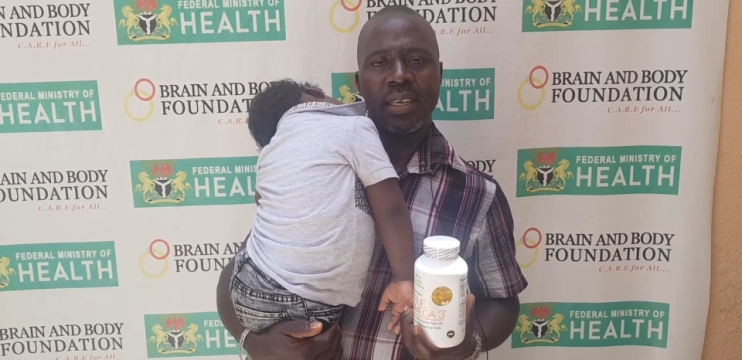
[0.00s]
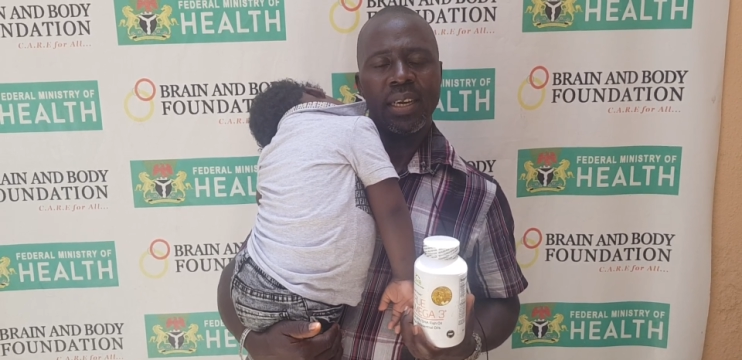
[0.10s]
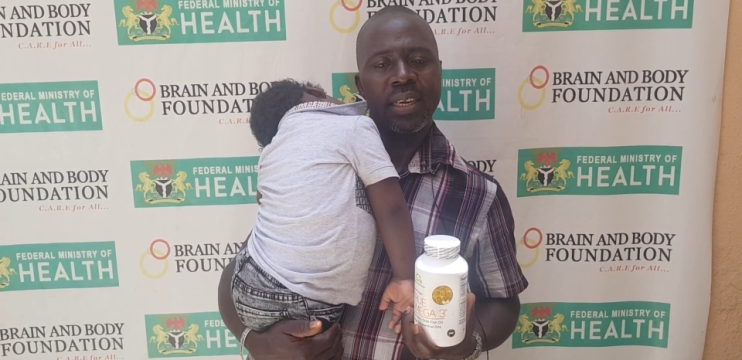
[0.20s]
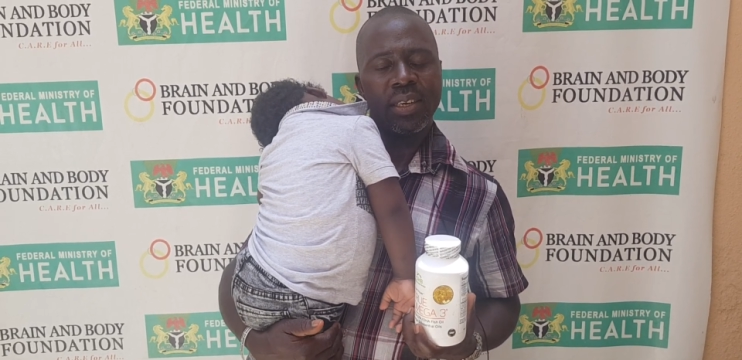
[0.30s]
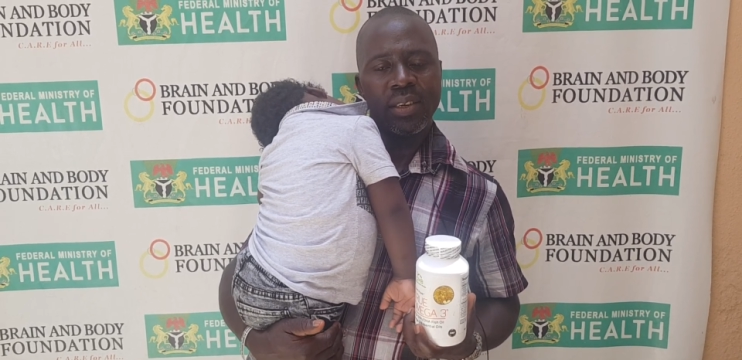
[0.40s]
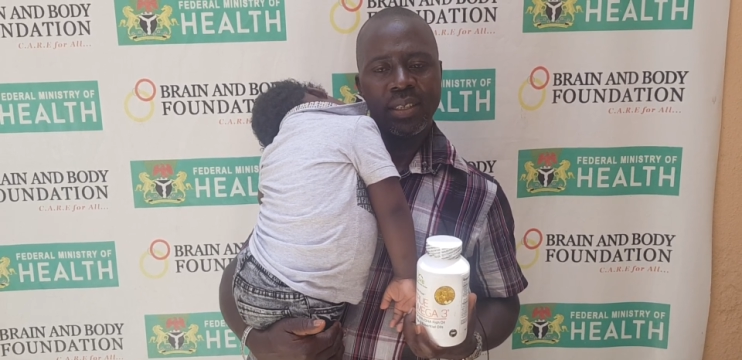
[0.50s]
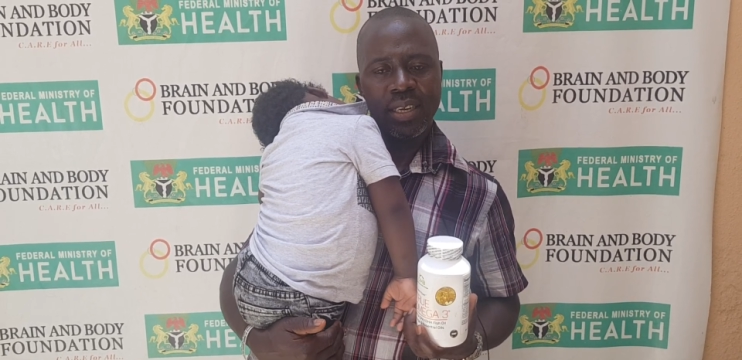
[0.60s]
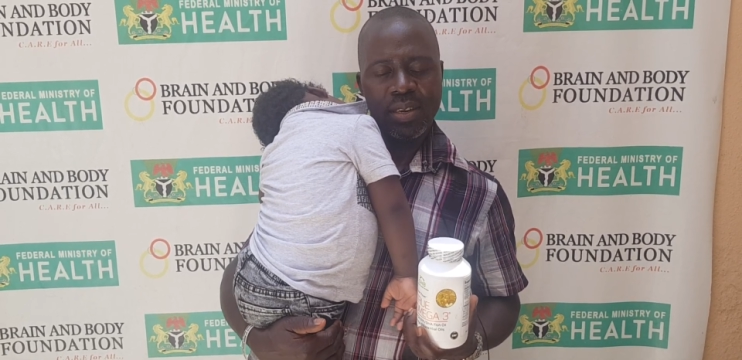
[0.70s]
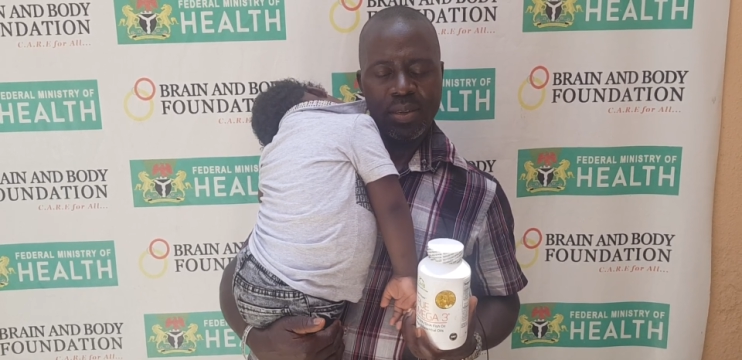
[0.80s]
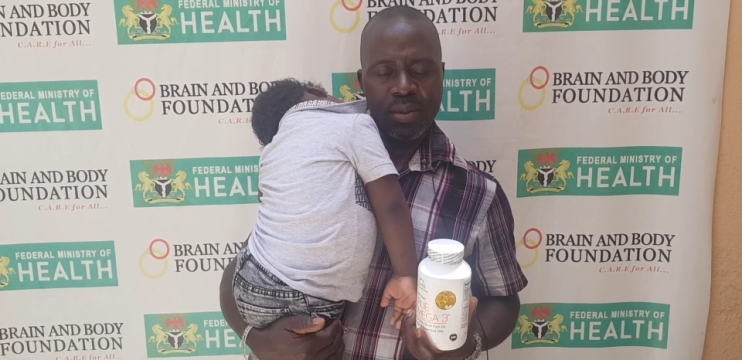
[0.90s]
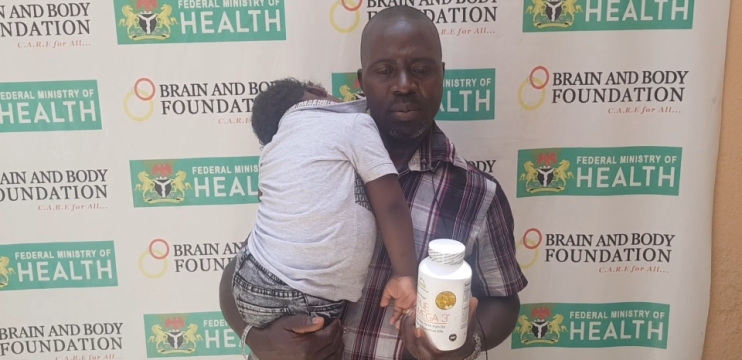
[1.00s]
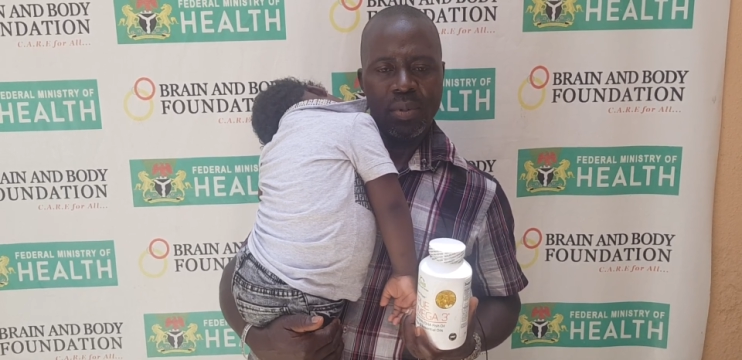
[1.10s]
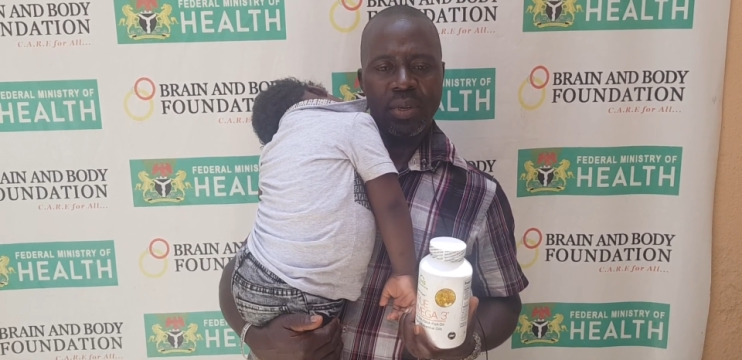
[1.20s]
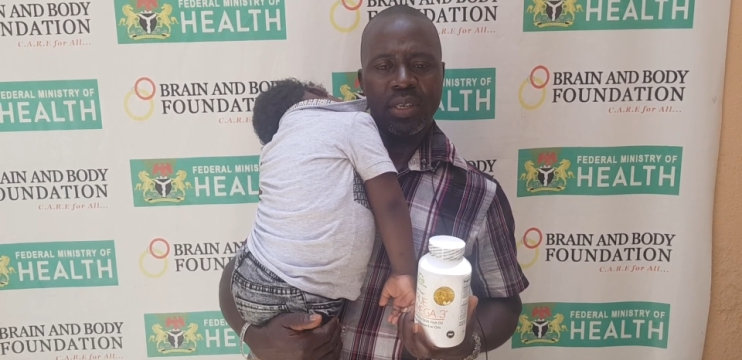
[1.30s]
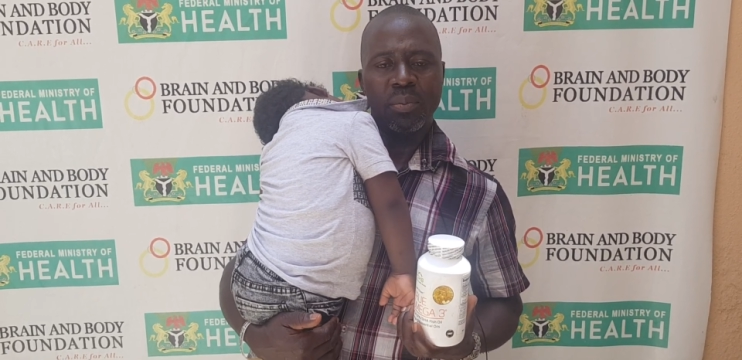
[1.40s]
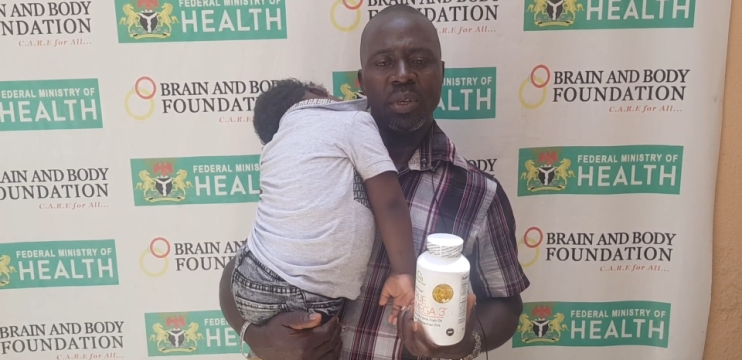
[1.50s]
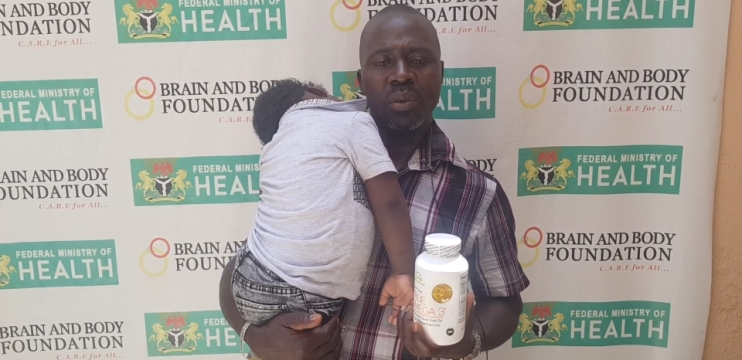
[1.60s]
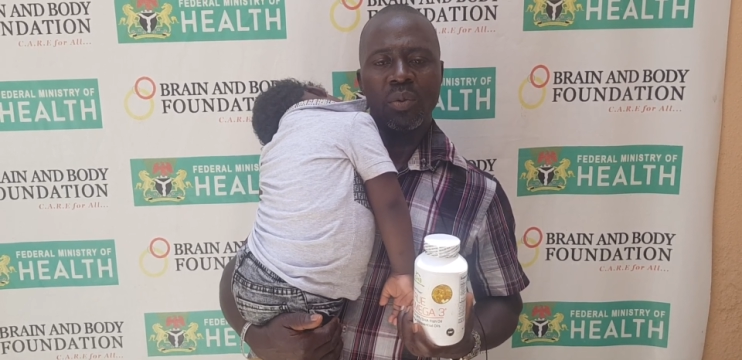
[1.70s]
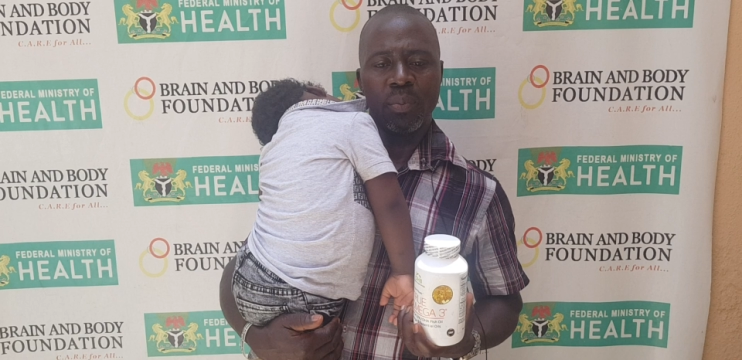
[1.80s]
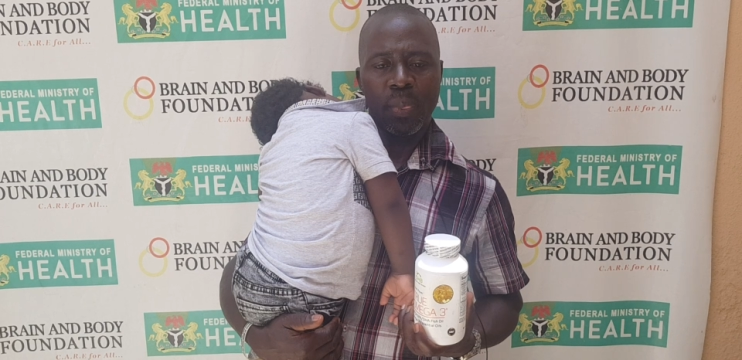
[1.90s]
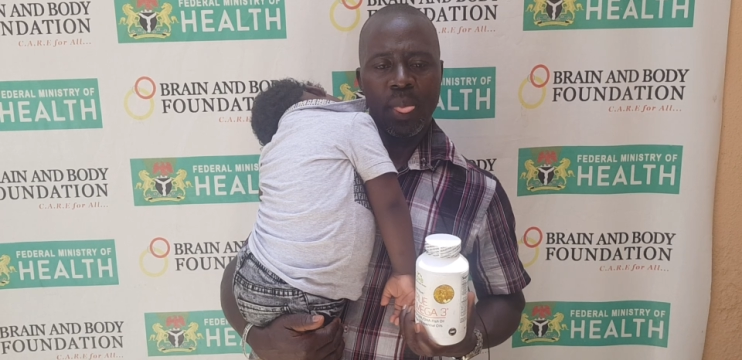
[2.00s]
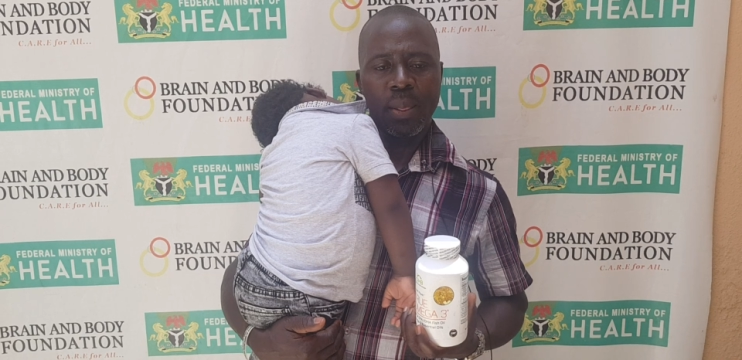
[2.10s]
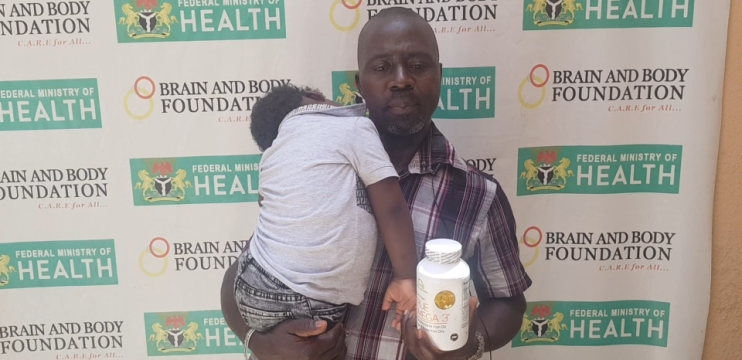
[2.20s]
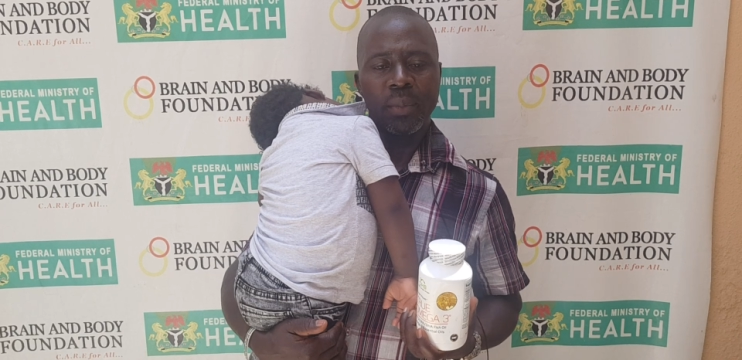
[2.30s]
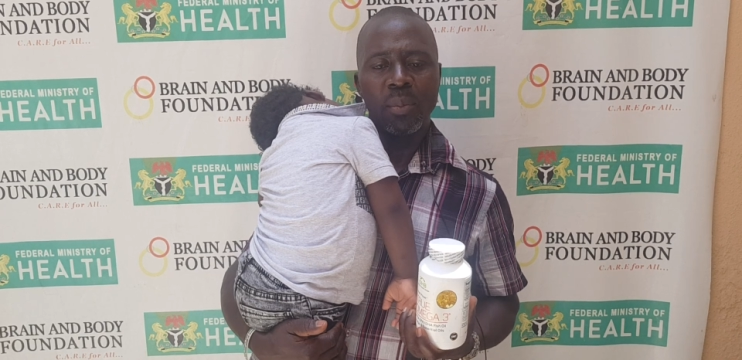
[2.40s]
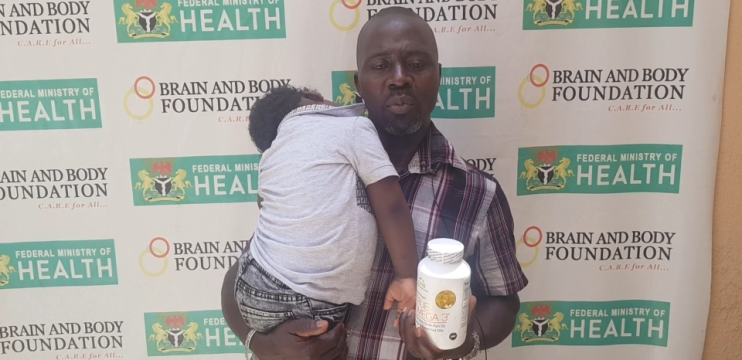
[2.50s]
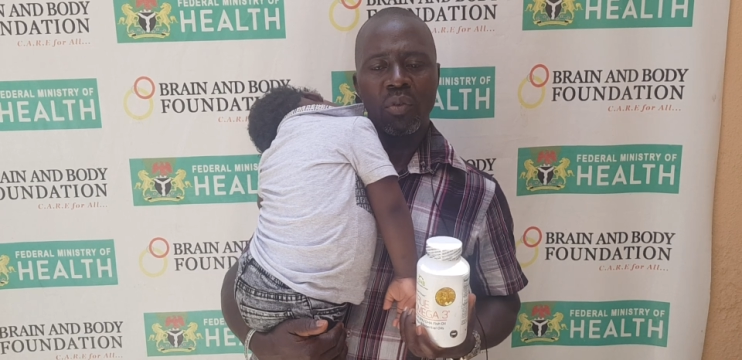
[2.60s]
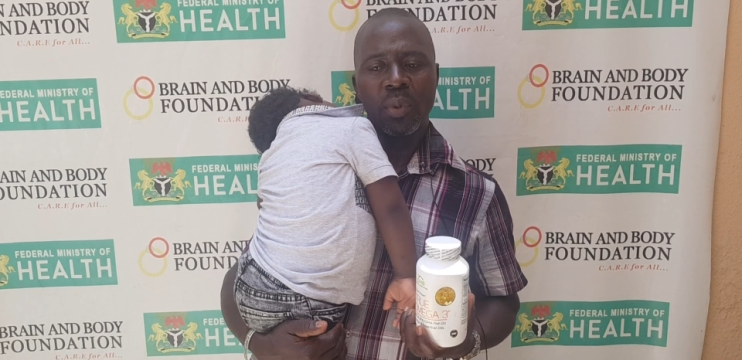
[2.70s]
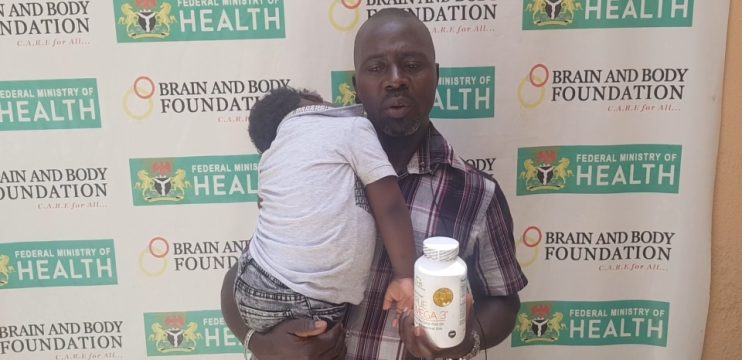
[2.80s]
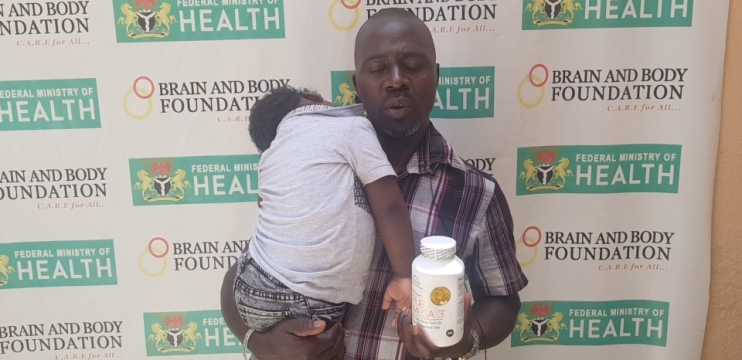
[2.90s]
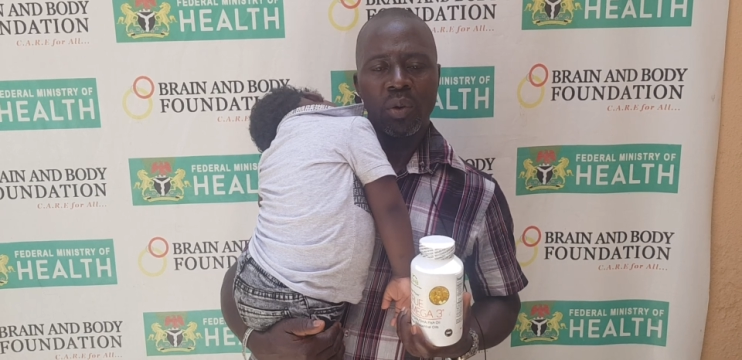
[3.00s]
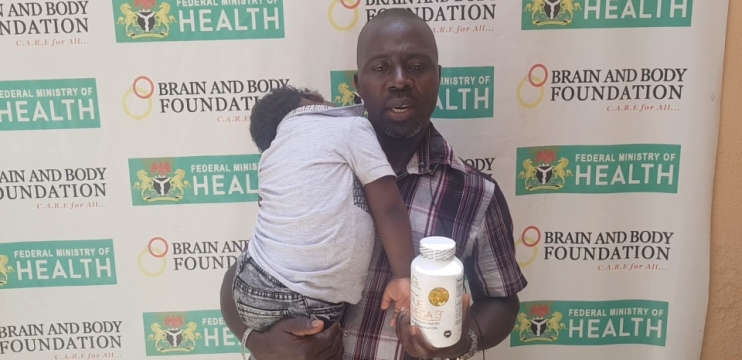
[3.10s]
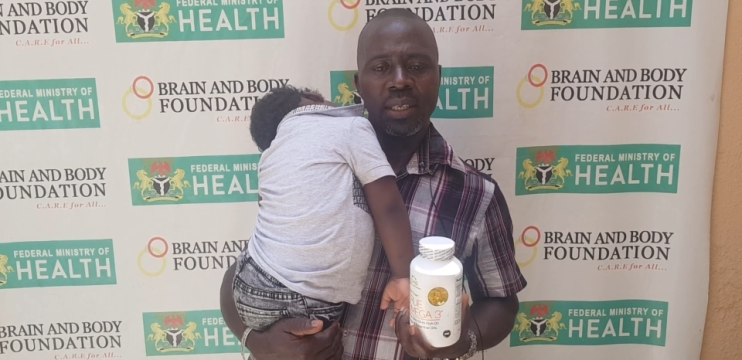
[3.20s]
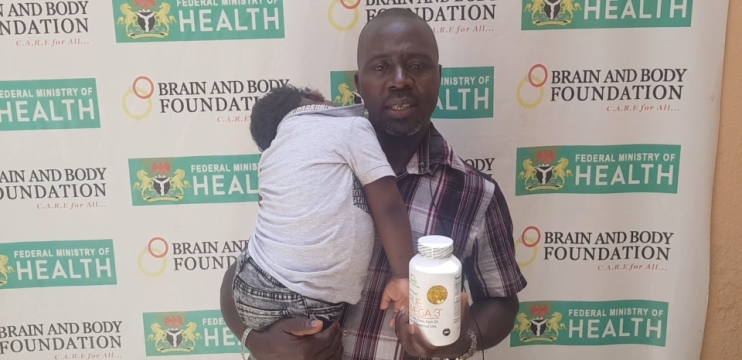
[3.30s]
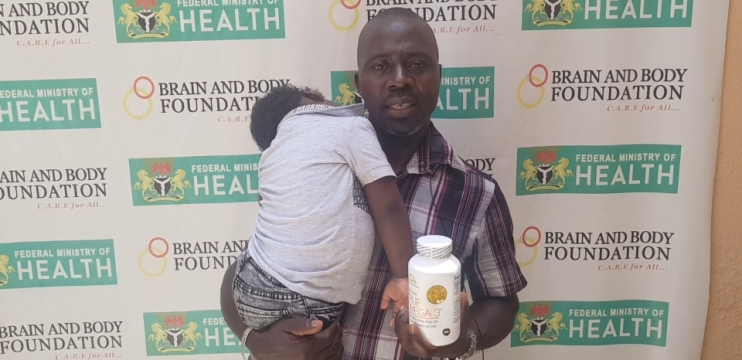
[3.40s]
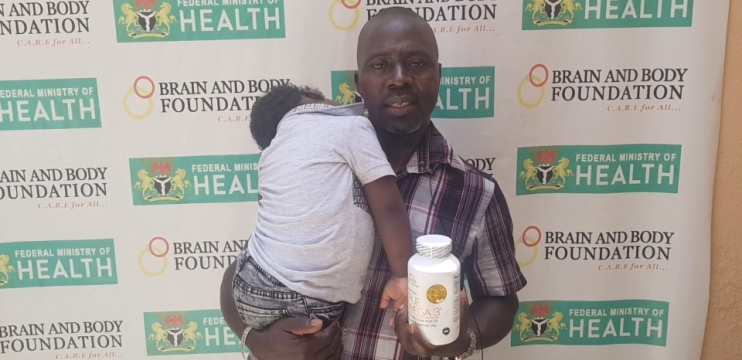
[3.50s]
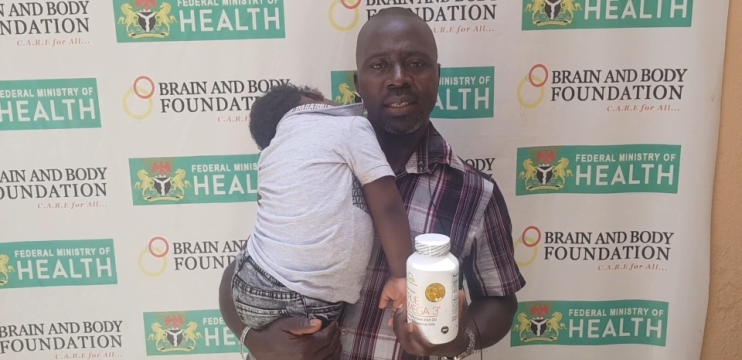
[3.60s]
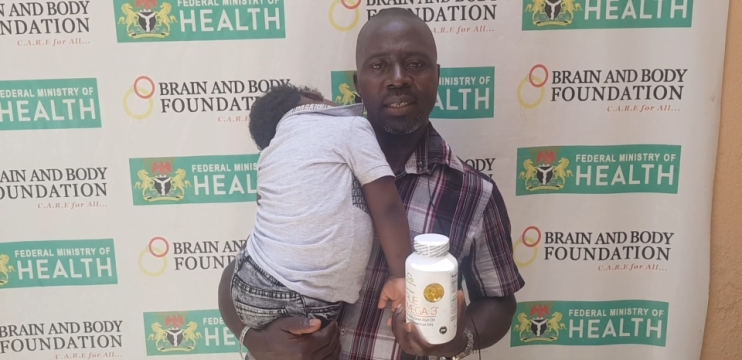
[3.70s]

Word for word: and a little, little bit improvement on the other side.